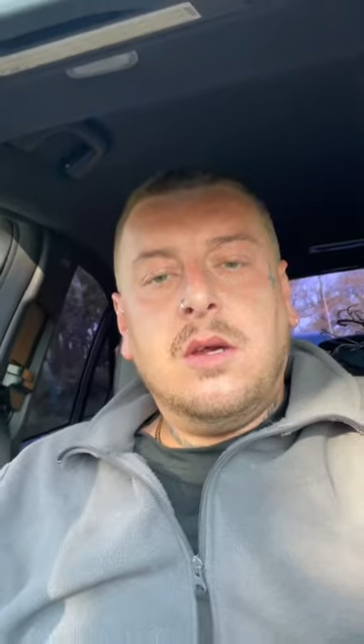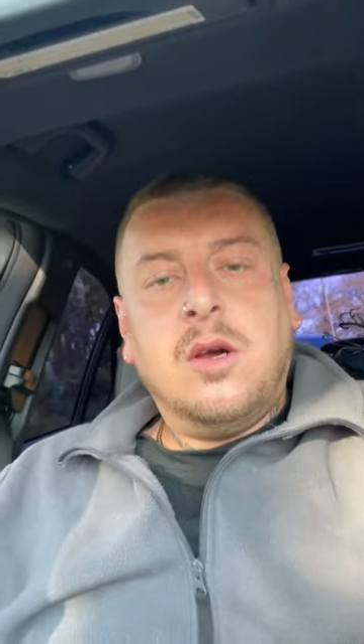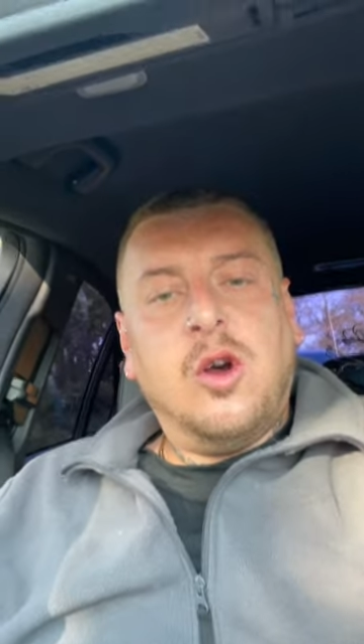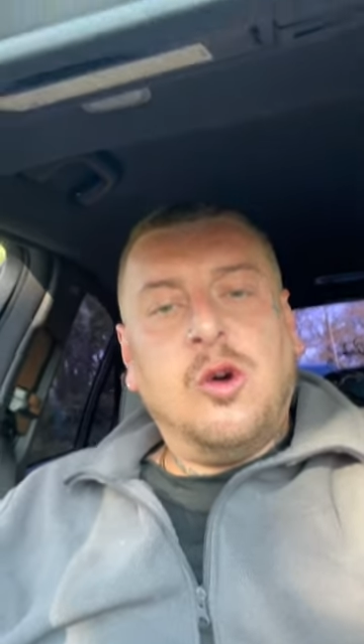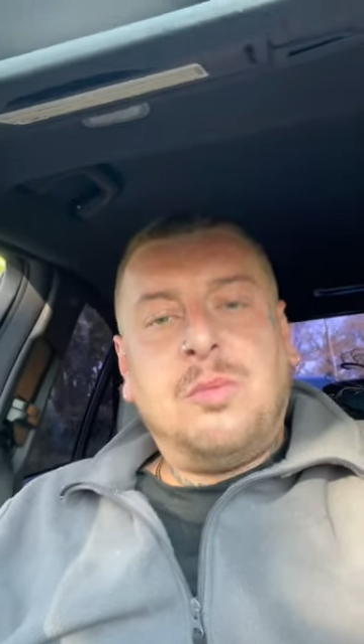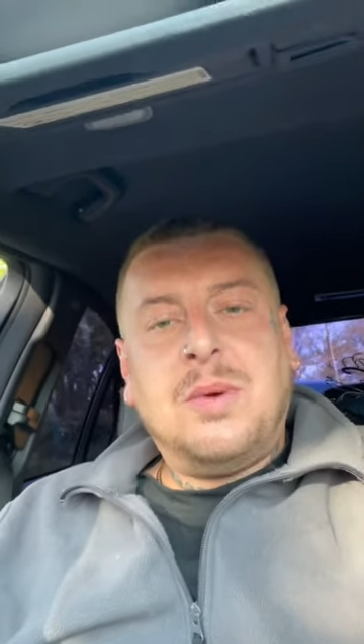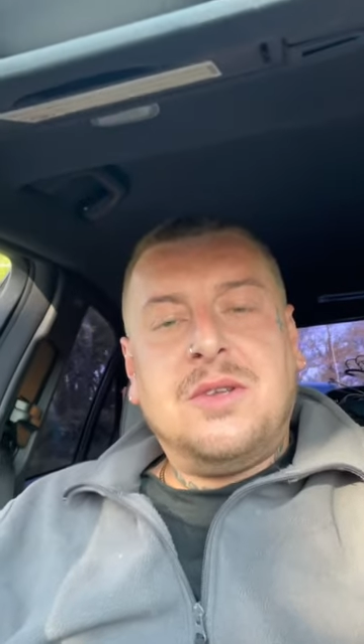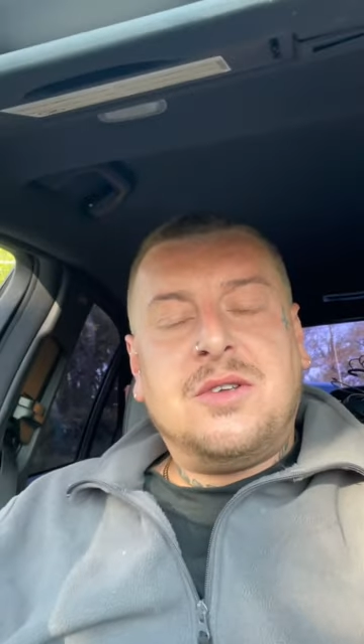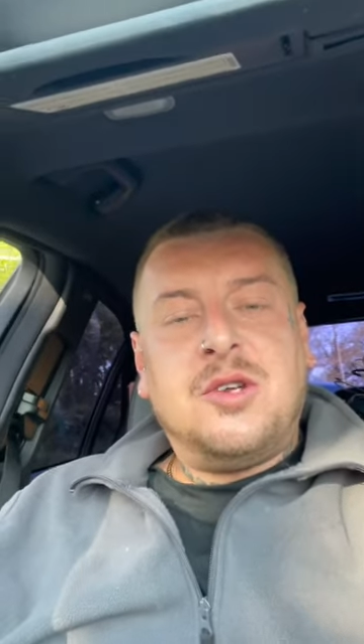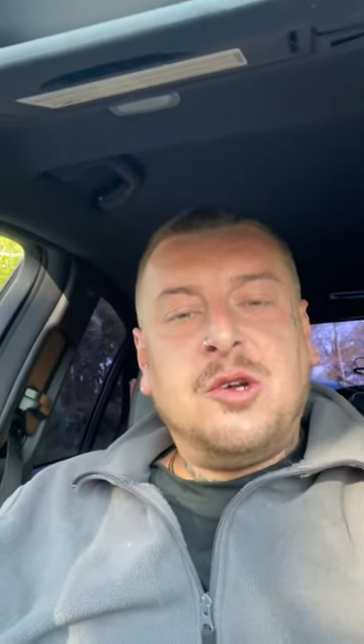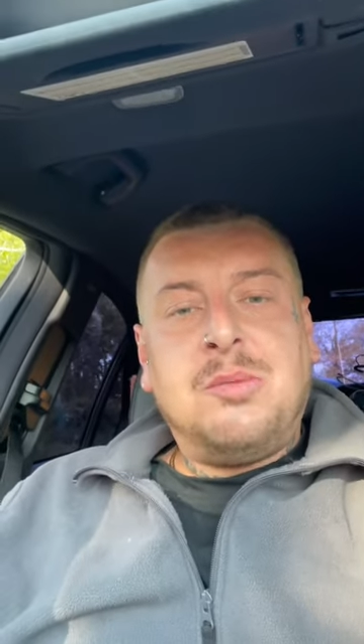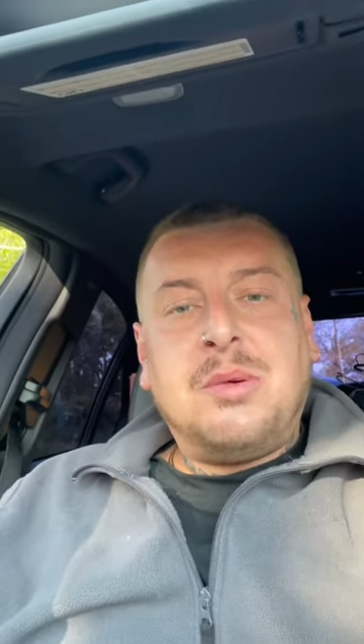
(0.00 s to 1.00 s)
Hoping
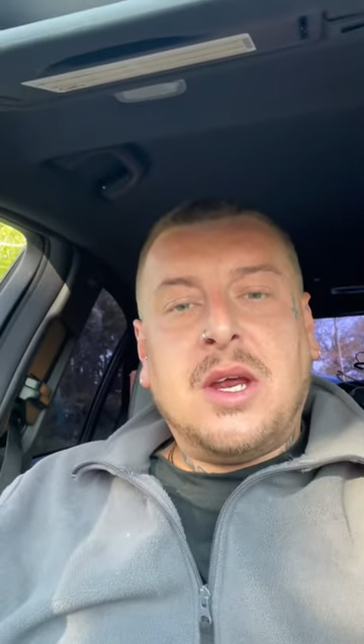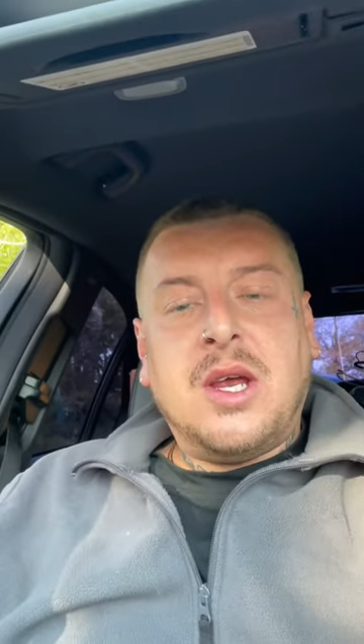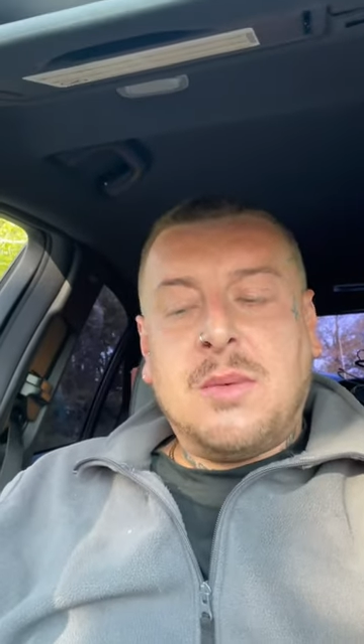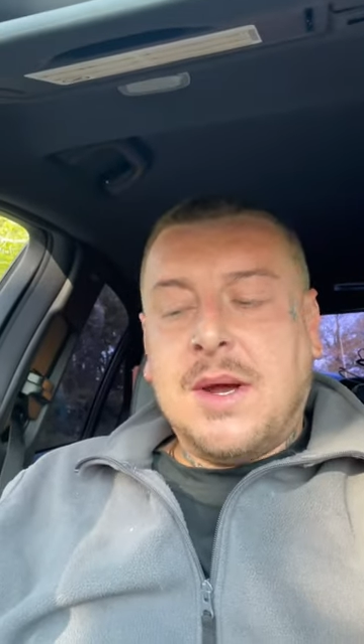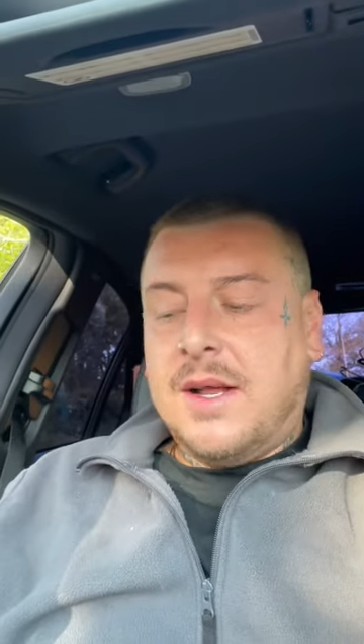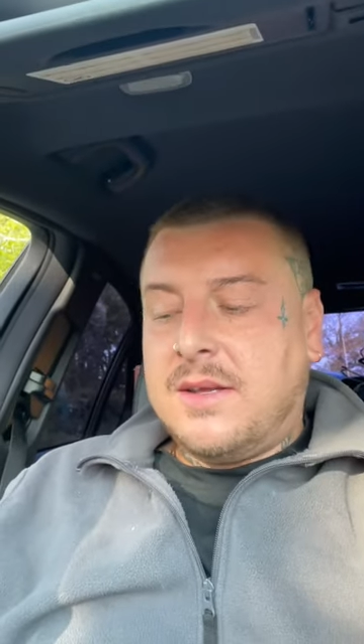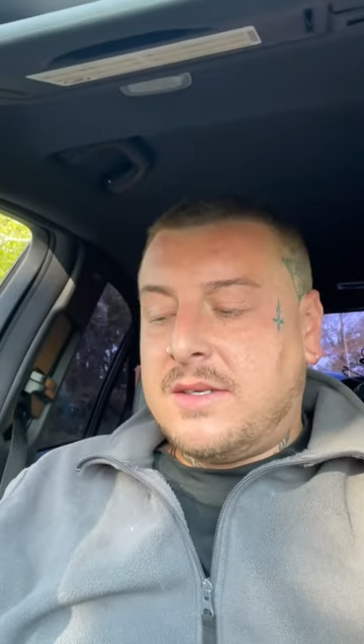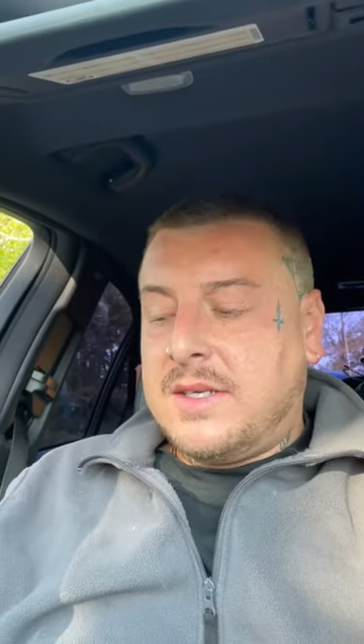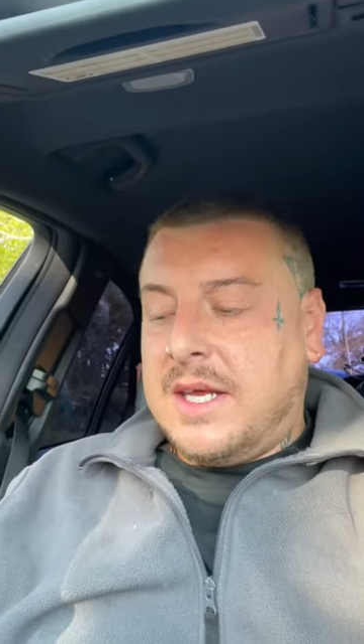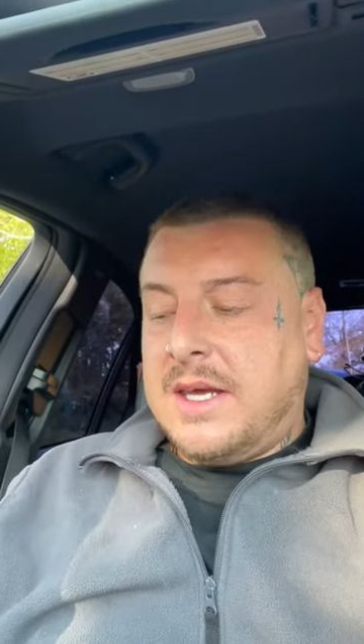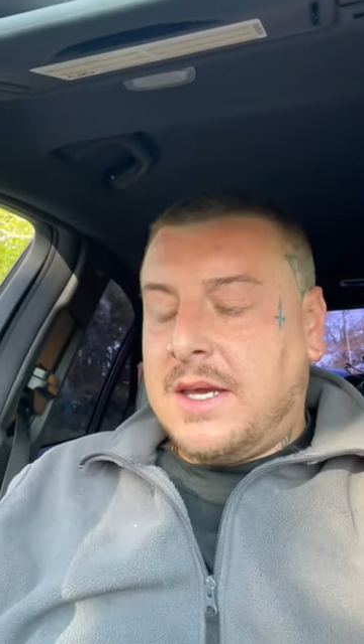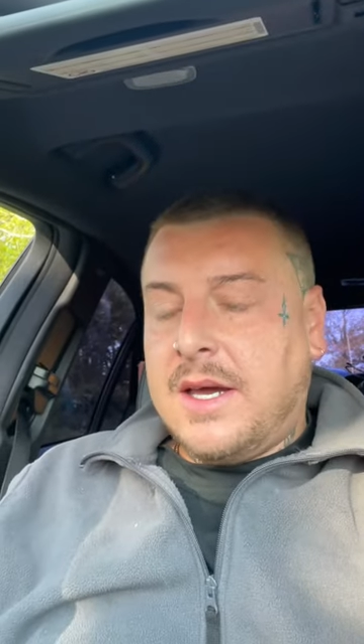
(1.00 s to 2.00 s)
to do pretty well
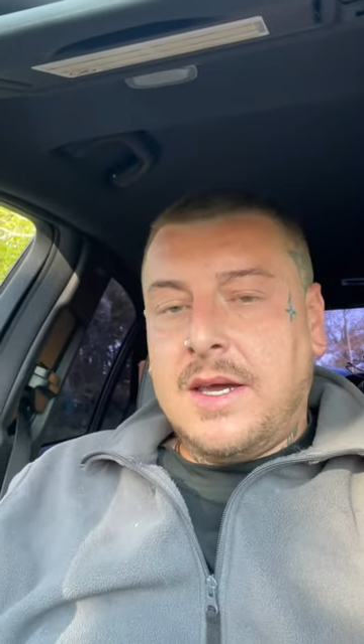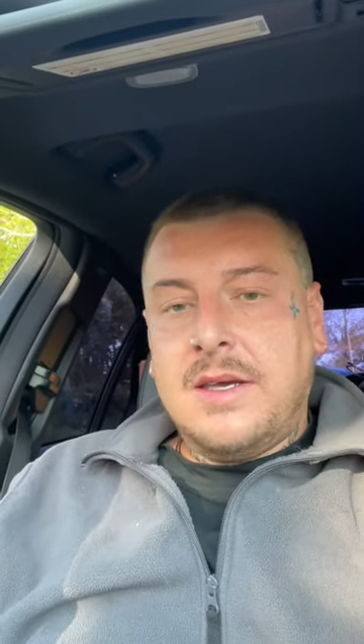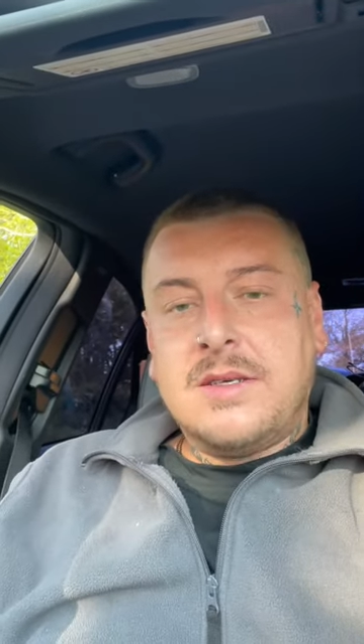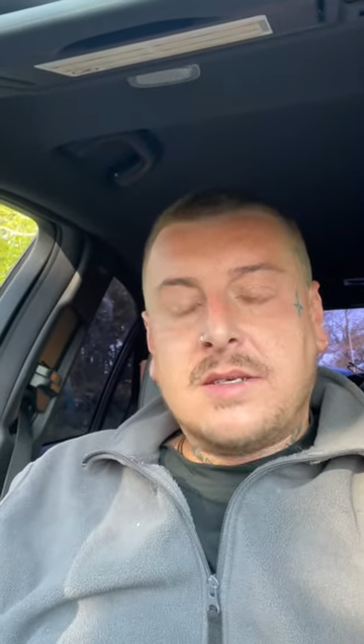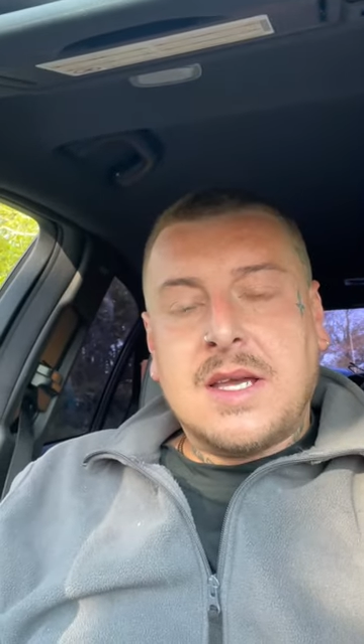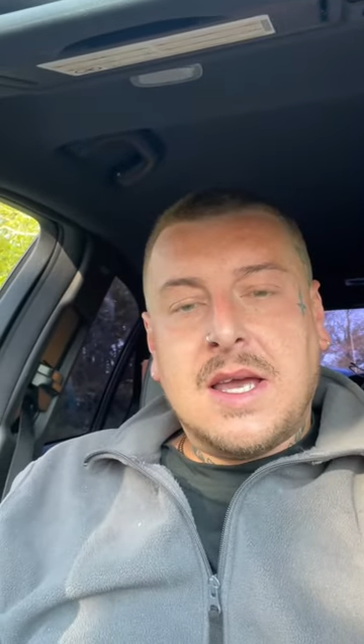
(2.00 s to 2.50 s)
today, guys.